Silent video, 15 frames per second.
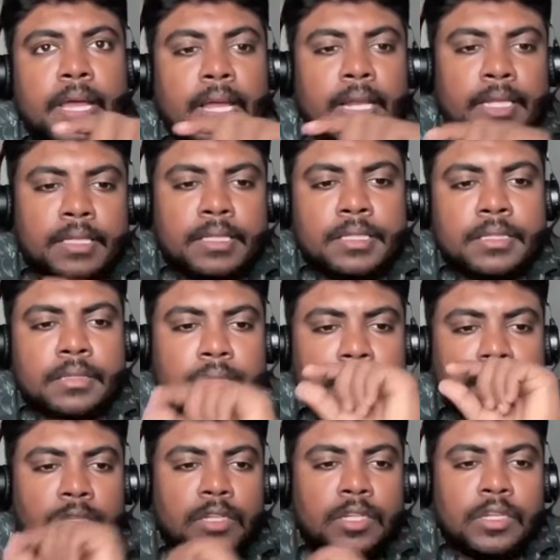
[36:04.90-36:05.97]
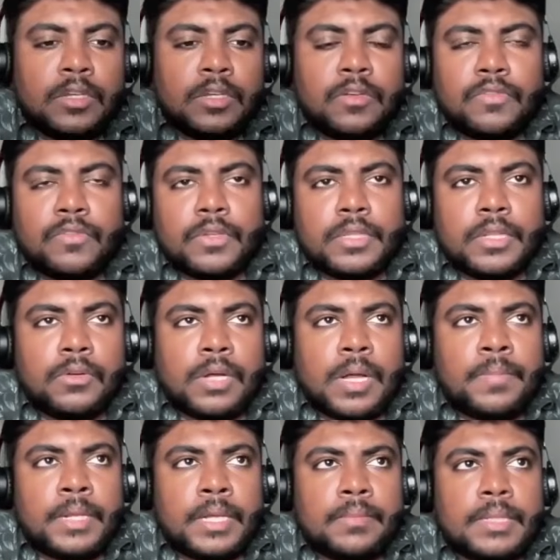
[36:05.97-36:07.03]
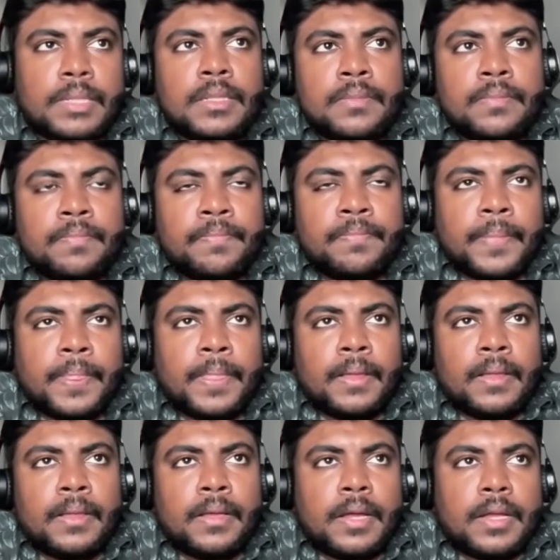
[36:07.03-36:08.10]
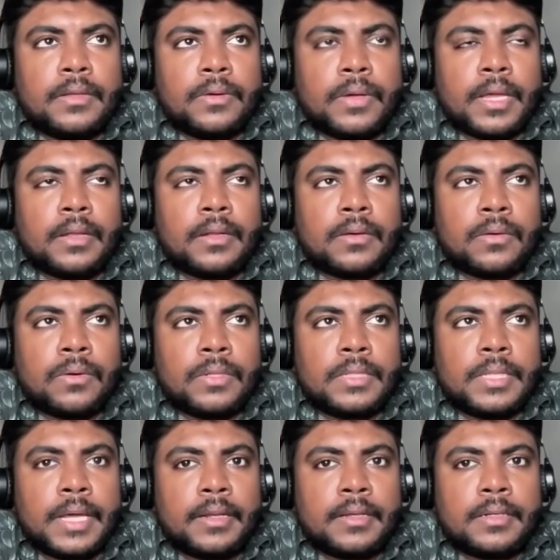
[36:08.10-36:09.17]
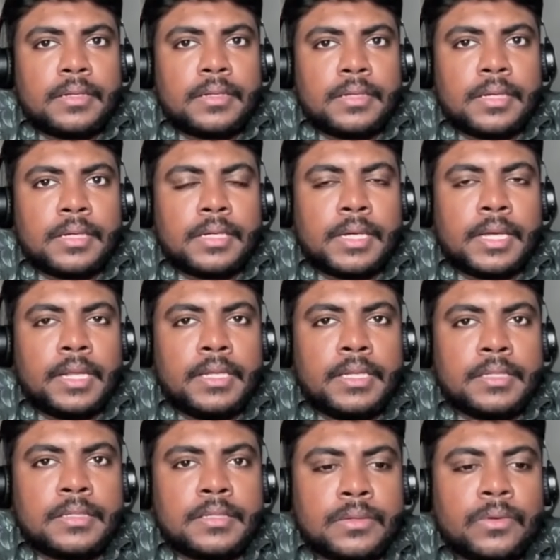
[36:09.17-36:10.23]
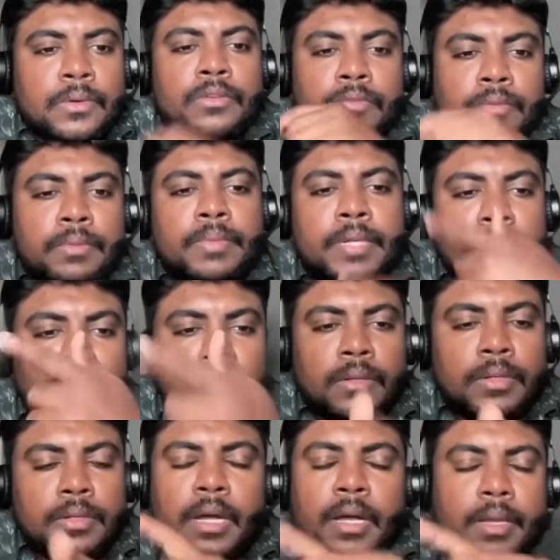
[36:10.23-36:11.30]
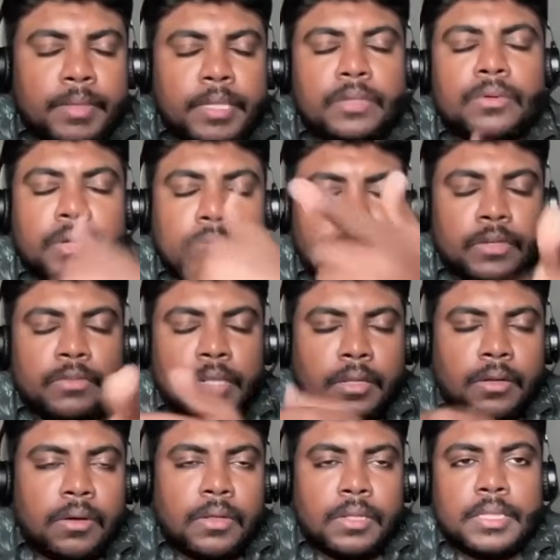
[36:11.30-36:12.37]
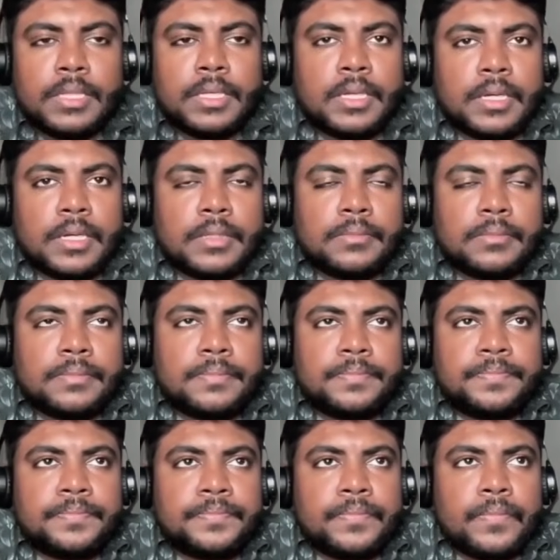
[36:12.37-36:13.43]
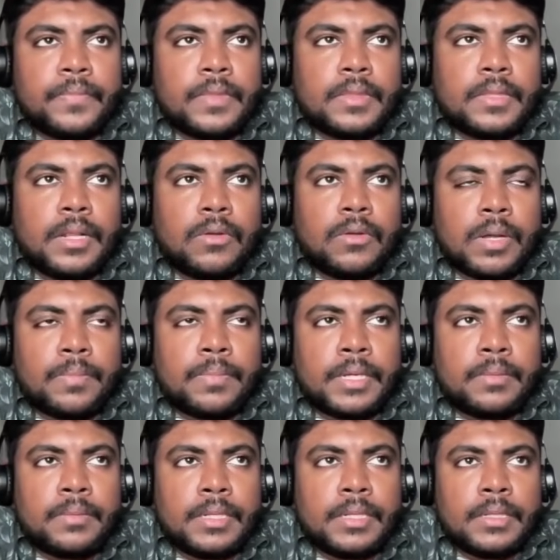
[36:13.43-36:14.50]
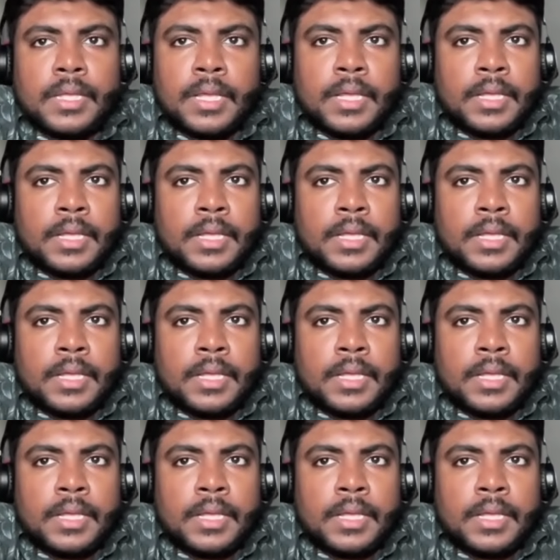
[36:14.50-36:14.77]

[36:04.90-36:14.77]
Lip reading: alias for the lookup table, and you can call that alias. So you will be called, I mean, you will call the lookup table,